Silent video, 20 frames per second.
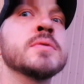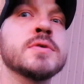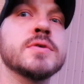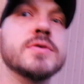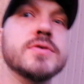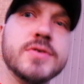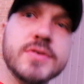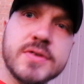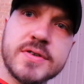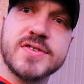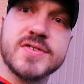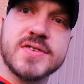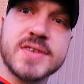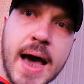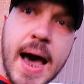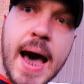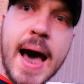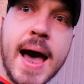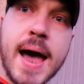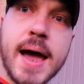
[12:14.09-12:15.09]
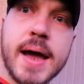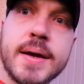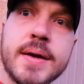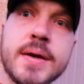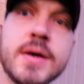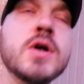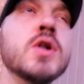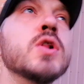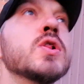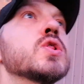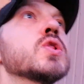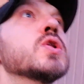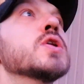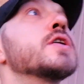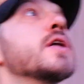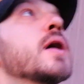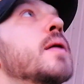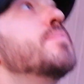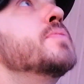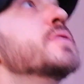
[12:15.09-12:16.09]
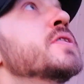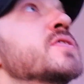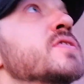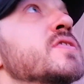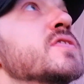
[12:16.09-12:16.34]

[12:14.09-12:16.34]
to the sky. Look up into the